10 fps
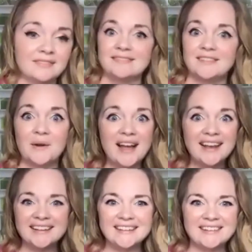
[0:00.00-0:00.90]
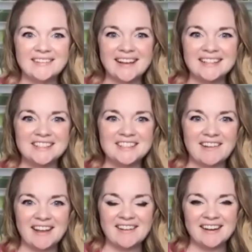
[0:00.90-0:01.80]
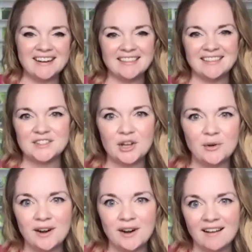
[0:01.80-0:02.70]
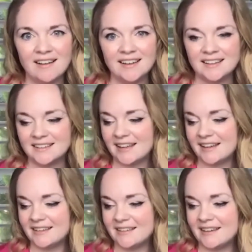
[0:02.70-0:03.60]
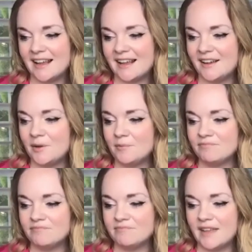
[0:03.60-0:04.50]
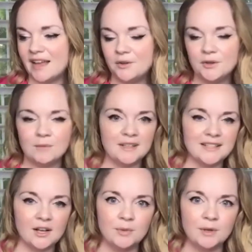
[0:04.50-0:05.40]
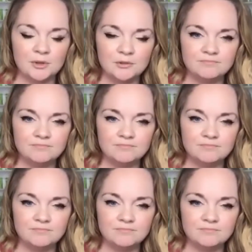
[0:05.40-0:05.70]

go ahead and shout out anything that's going on and how you can best help people.